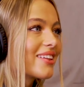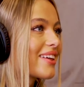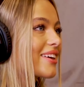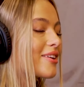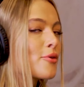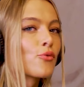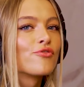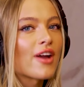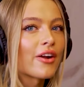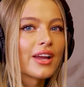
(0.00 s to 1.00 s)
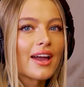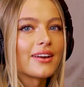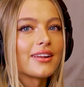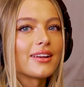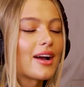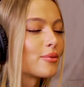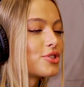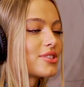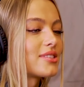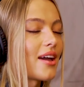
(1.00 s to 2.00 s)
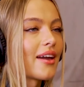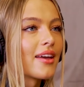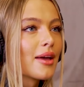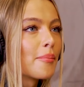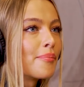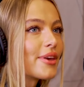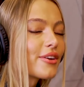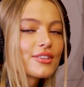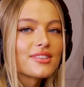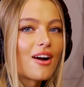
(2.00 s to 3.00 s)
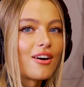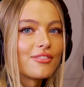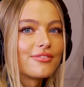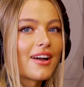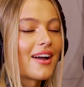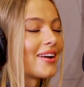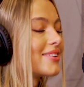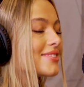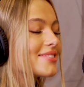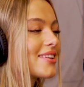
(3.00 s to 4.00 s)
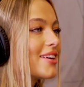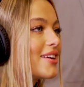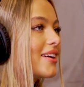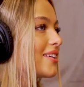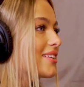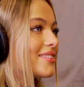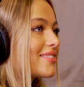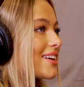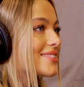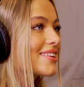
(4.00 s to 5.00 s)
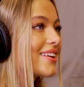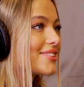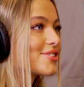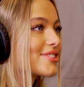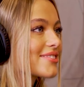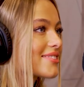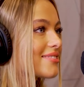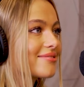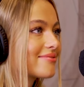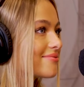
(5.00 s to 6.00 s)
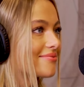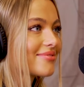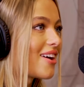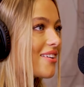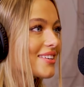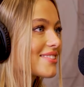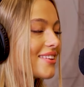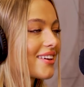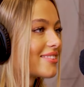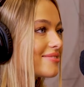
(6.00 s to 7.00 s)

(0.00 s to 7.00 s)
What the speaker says: like very edited. I would just say be yourself, and that's it. Just honestly.